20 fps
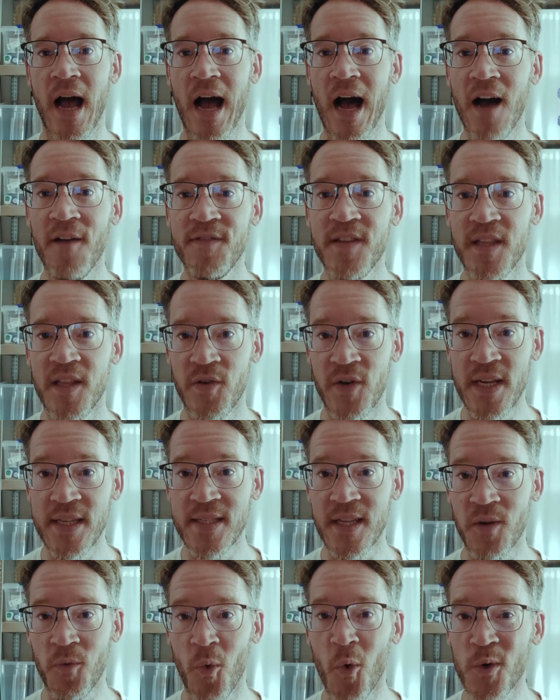After the
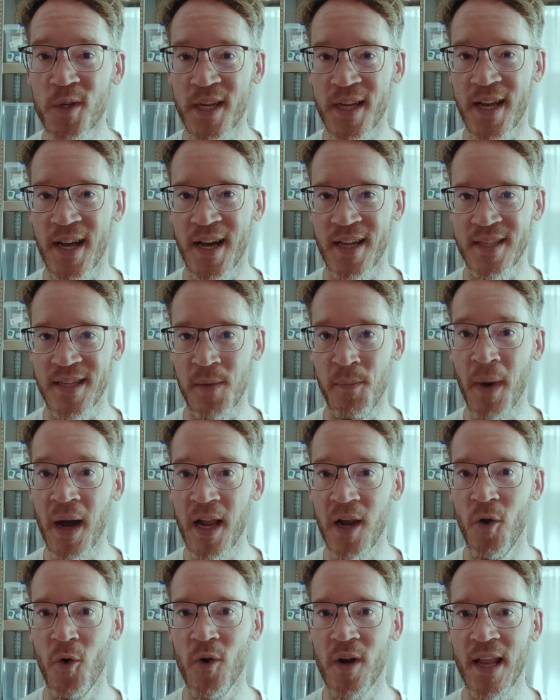recent water cut in
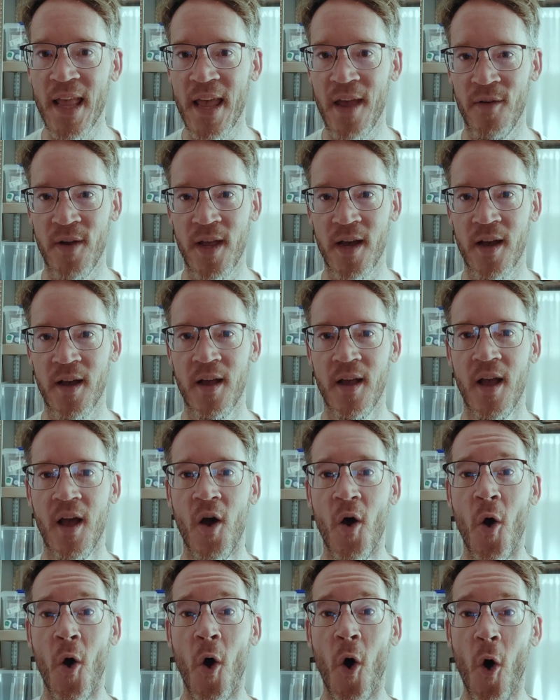my local area,
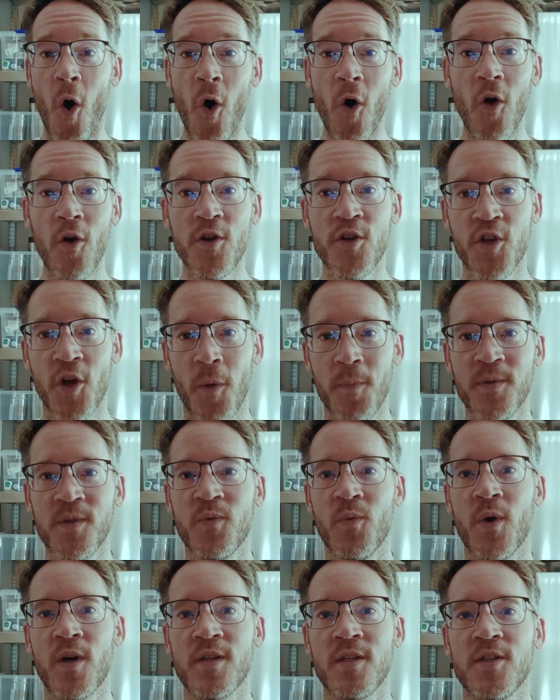all
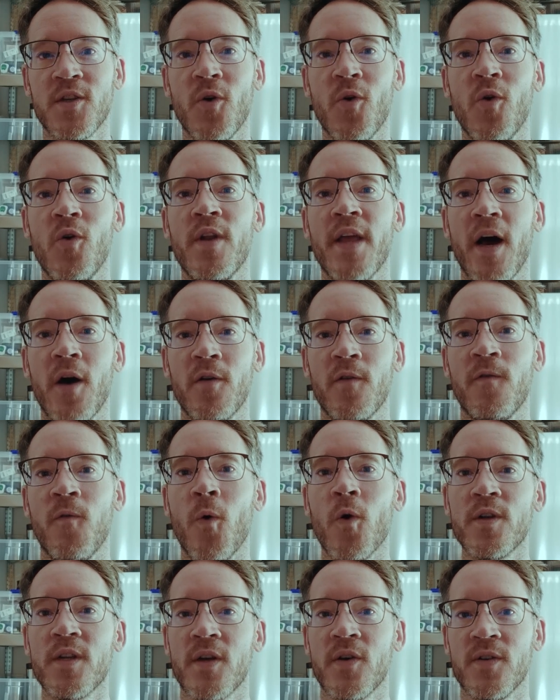shops were sold out of
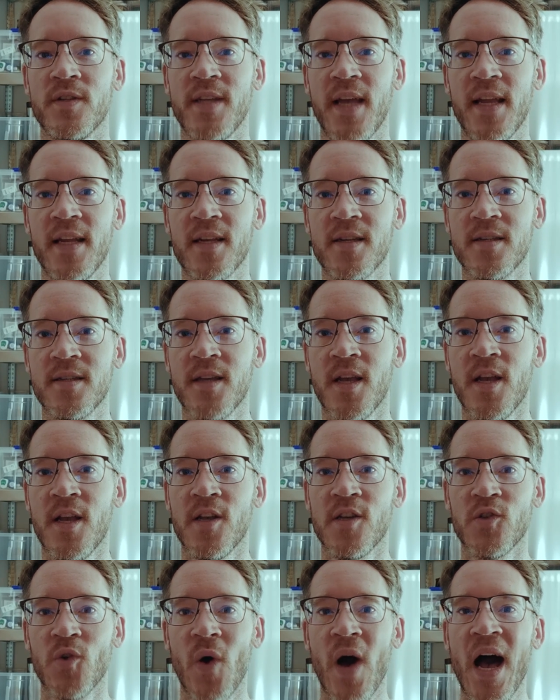water containers,
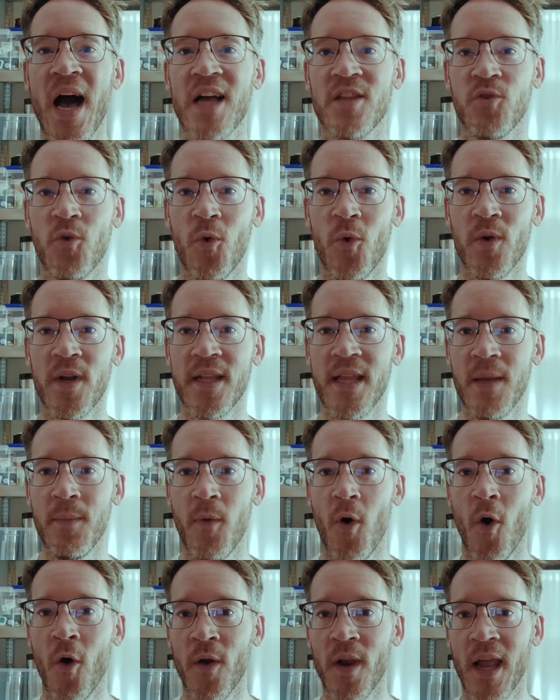so I had to order
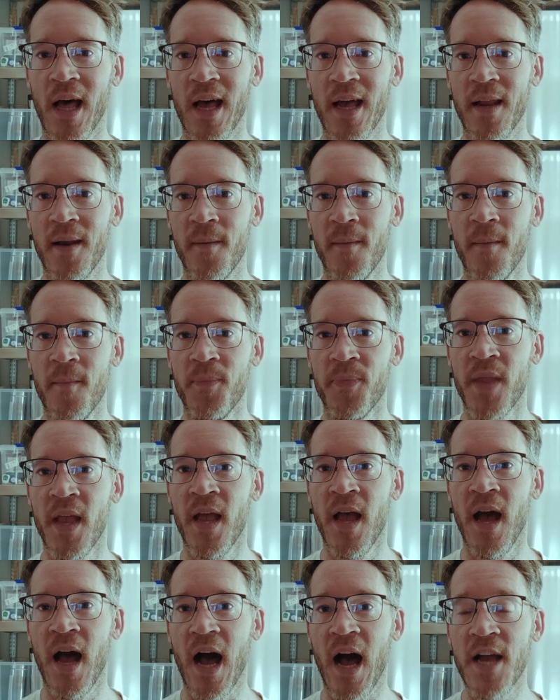them online.
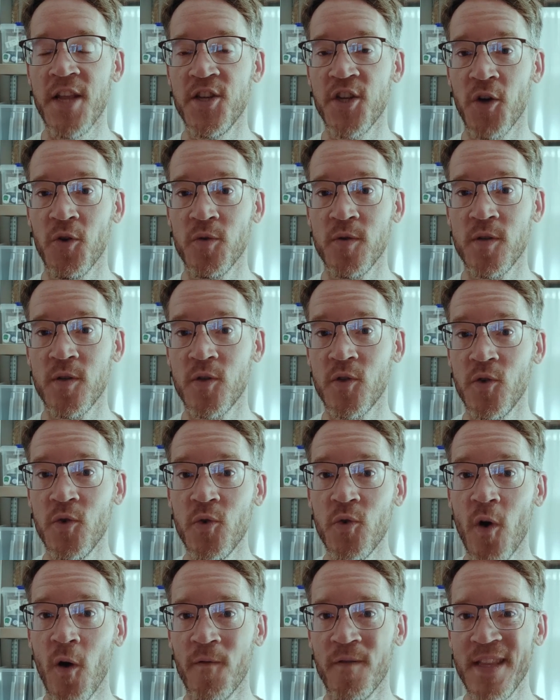I chose
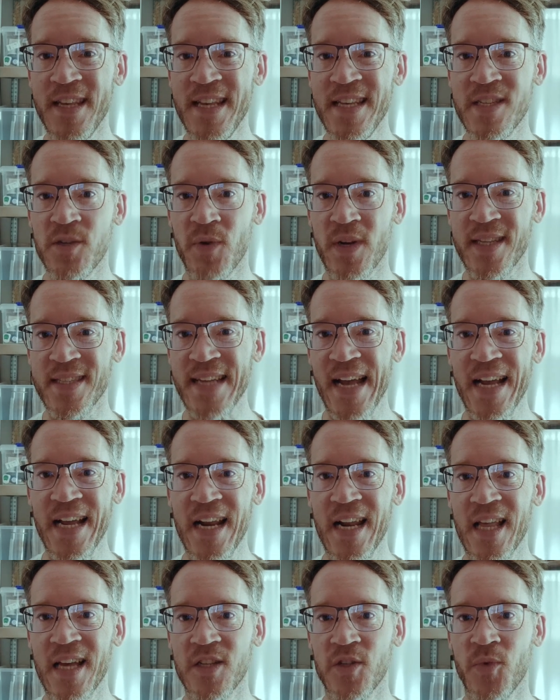2 of these
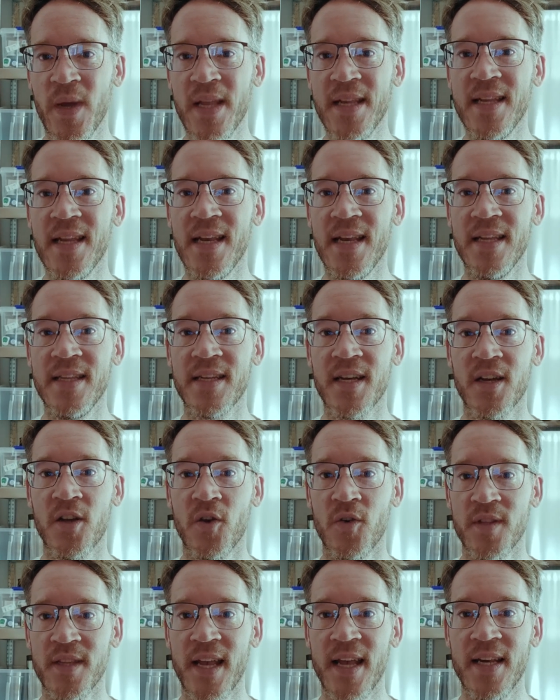rectangular 20-liter
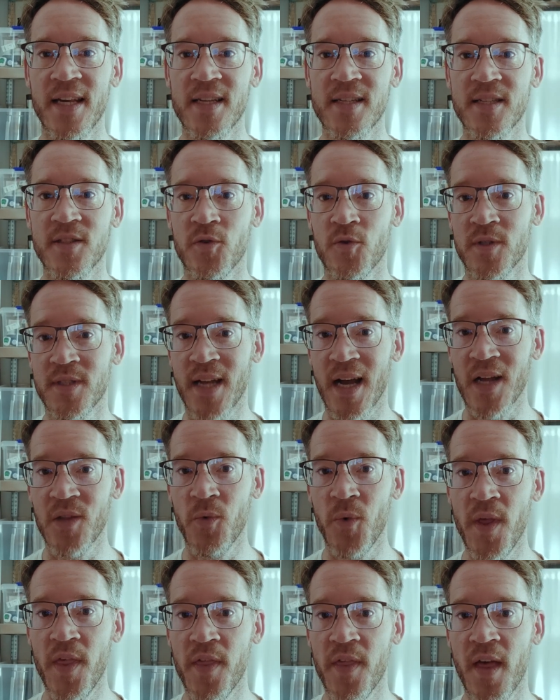containers to start
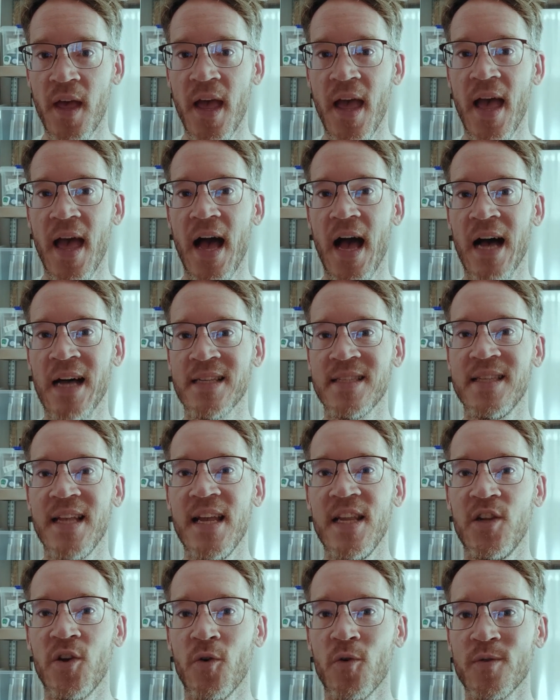with, as
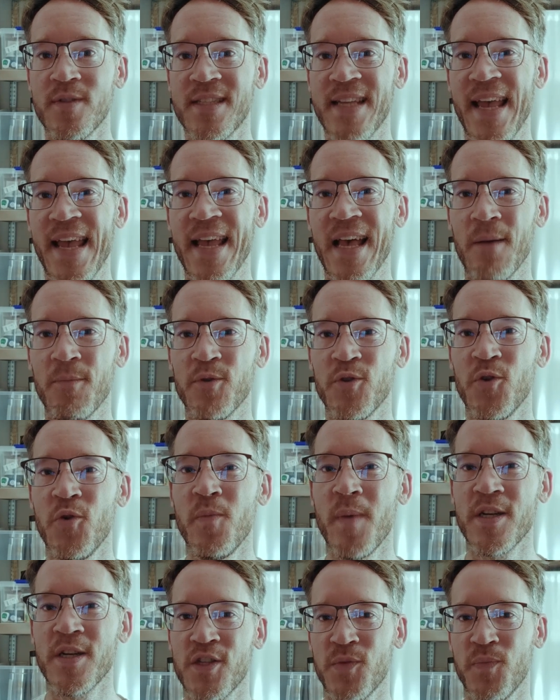they don't take up too
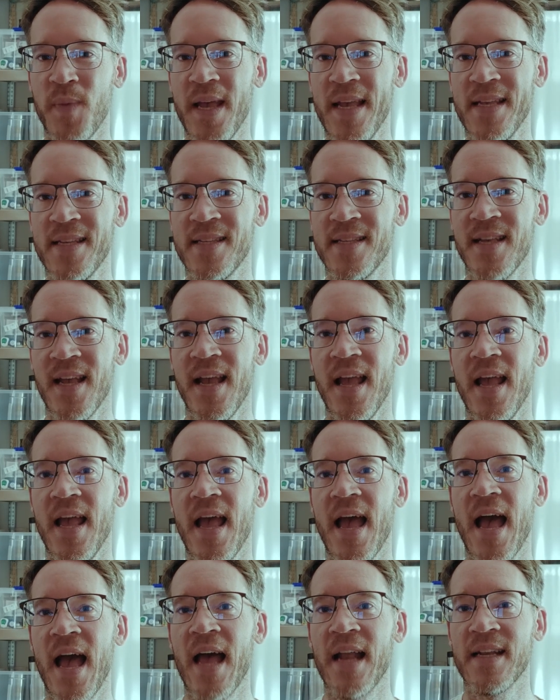space
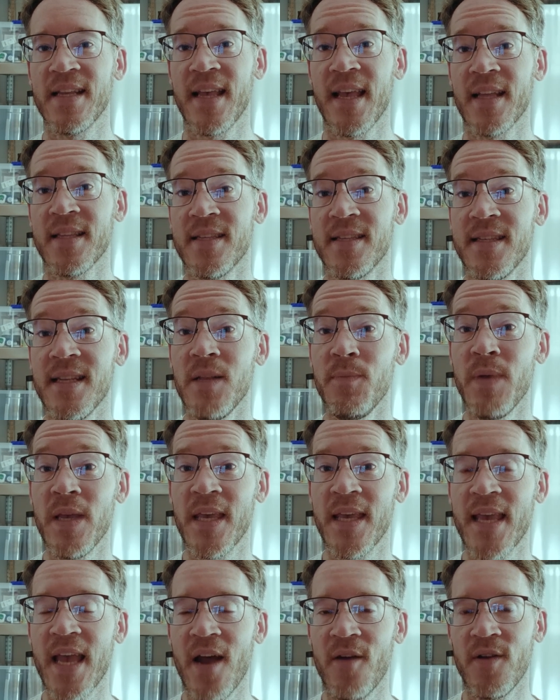and can still be
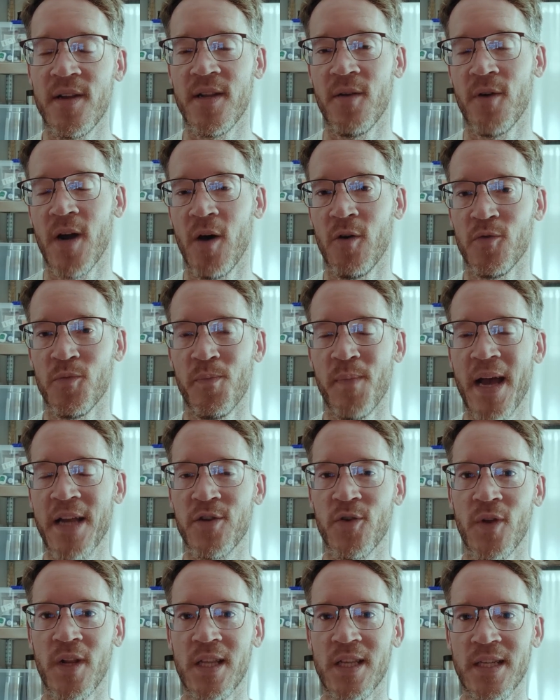carried around
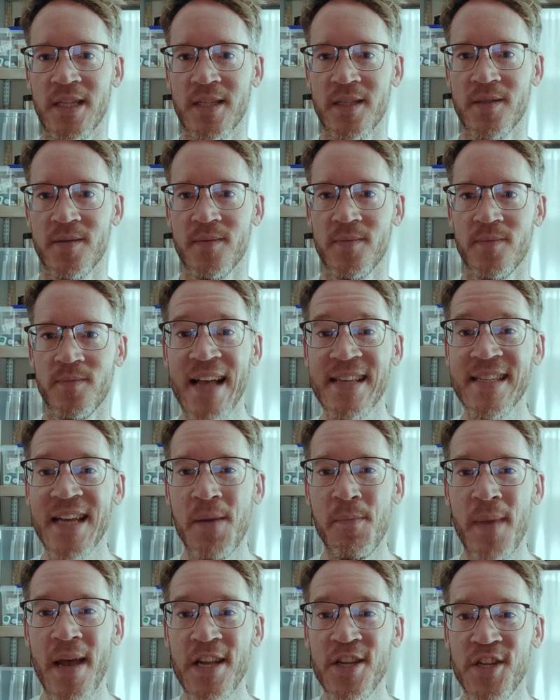manually. As
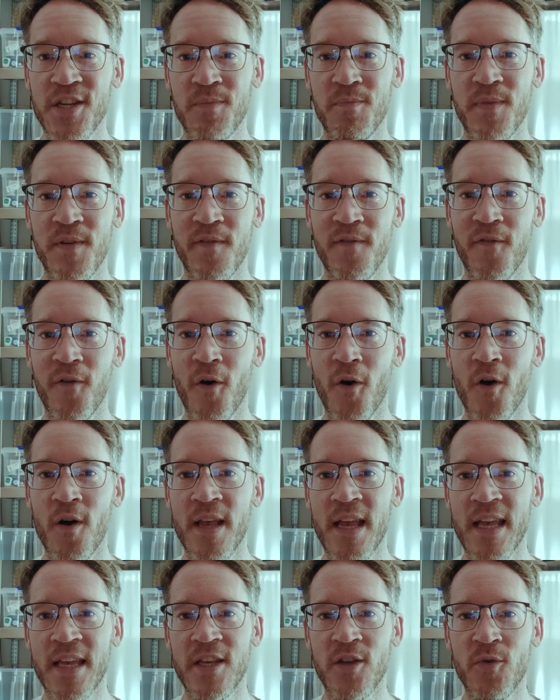I mentioned
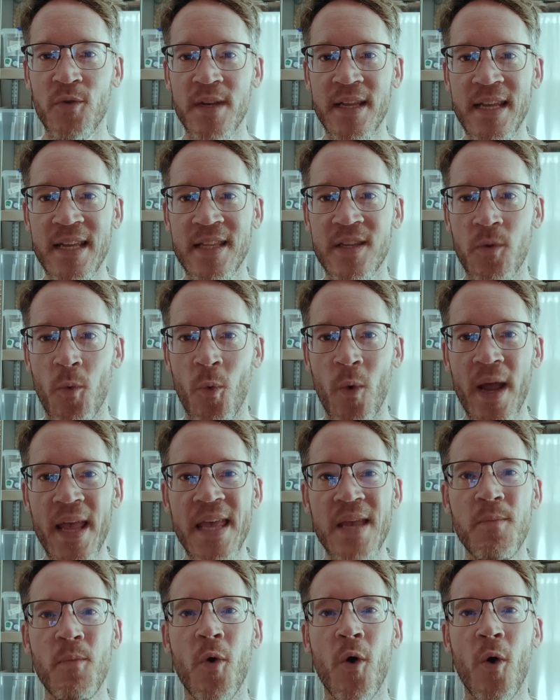before, you need
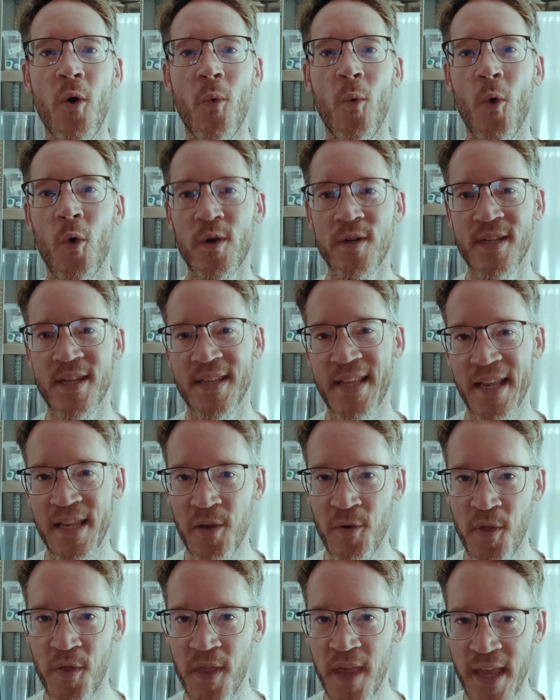way more water than
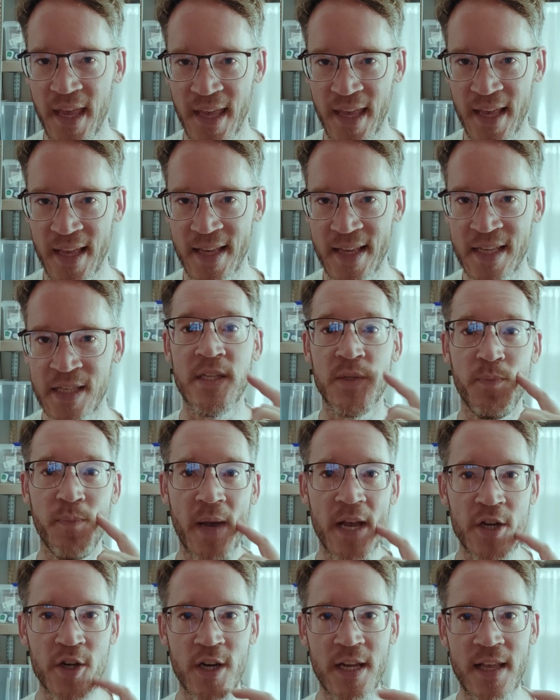you think,
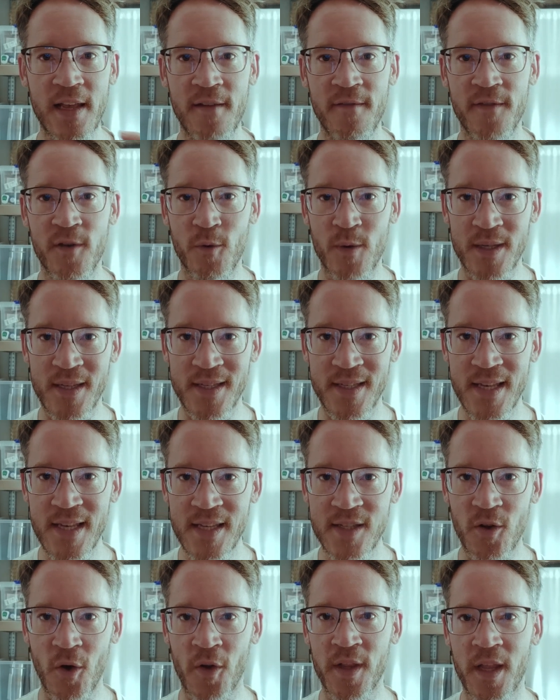especially if you
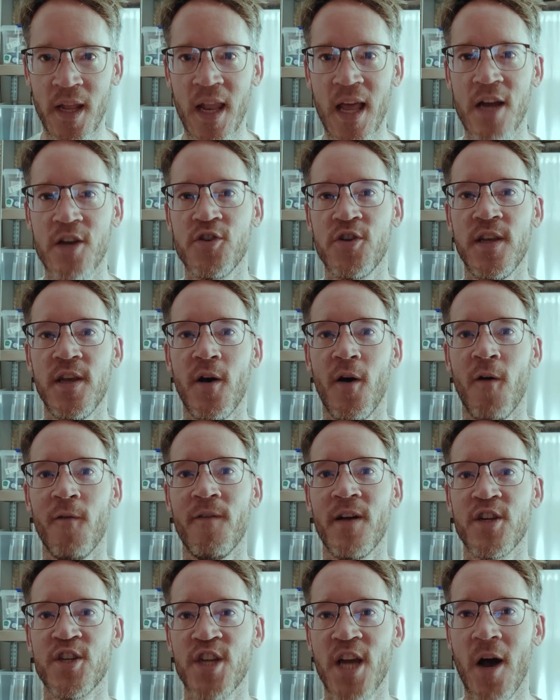insist on the luxury
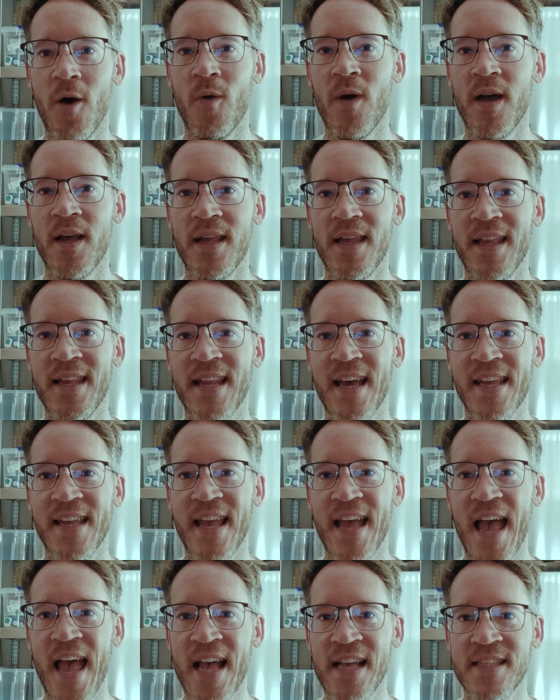of a shower in
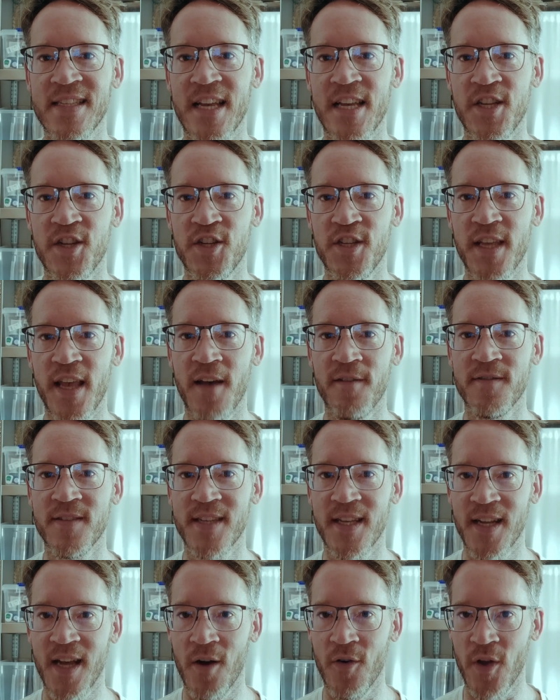a SHTF
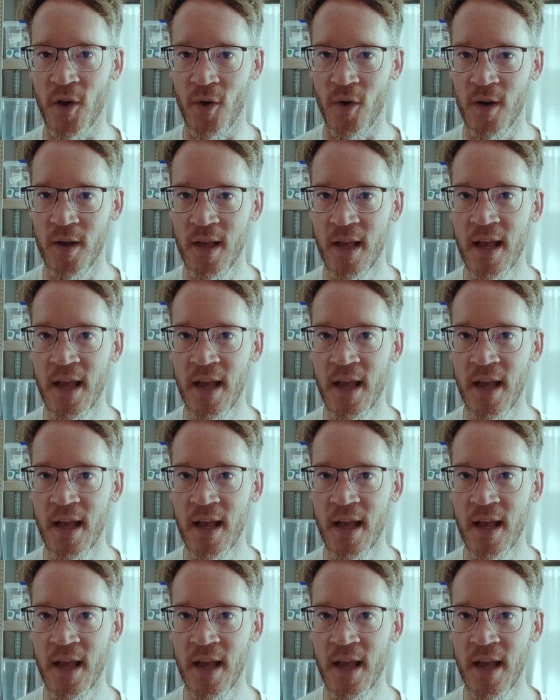scenario.